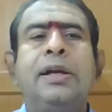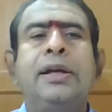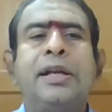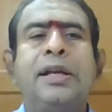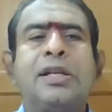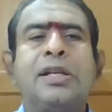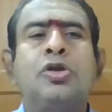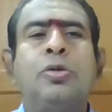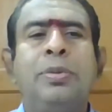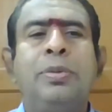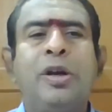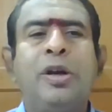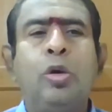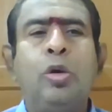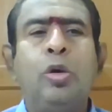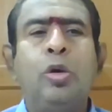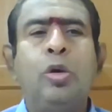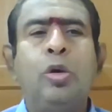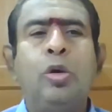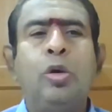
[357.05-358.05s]
it has to be
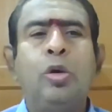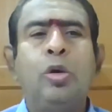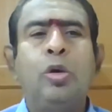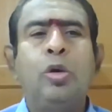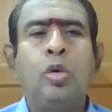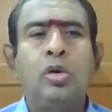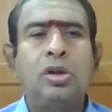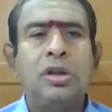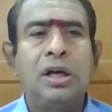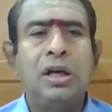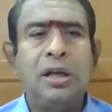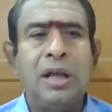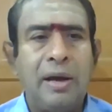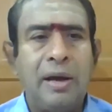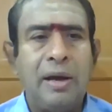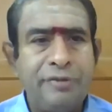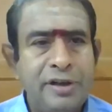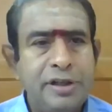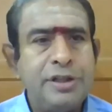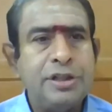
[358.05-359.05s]
routed
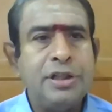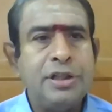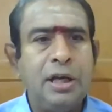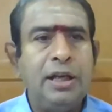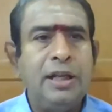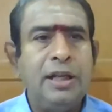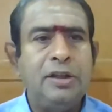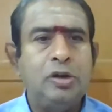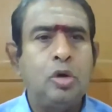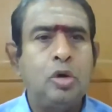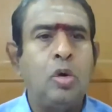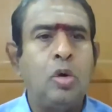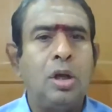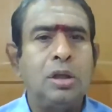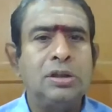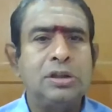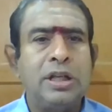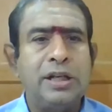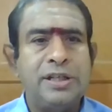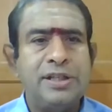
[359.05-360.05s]
officially through
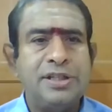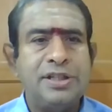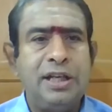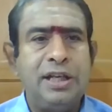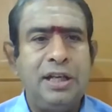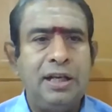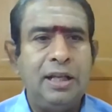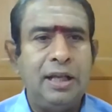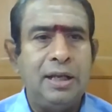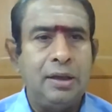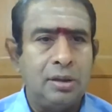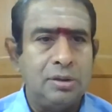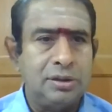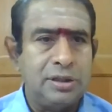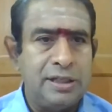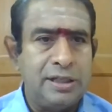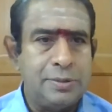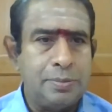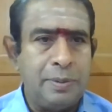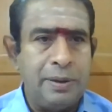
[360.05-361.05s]
authorized dealer,
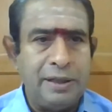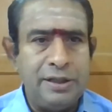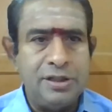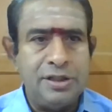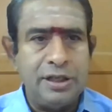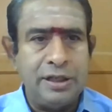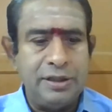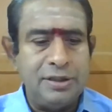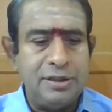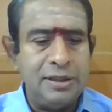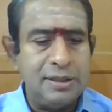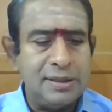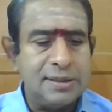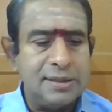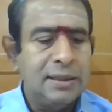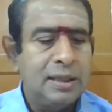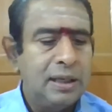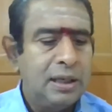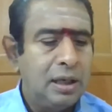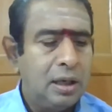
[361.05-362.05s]
authorized money changers.
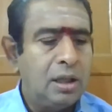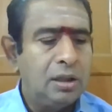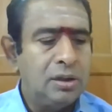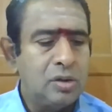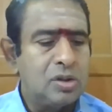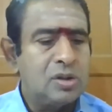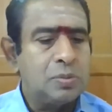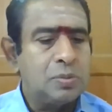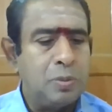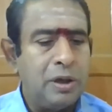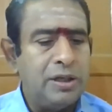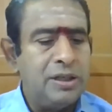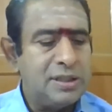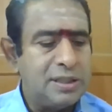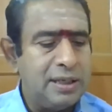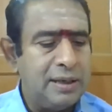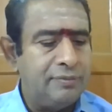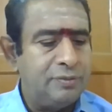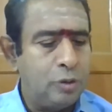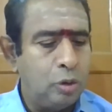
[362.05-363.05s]
All those points
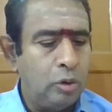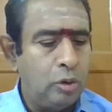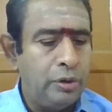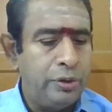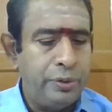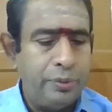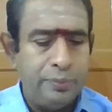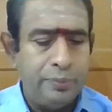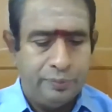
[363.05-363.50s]
I've told you.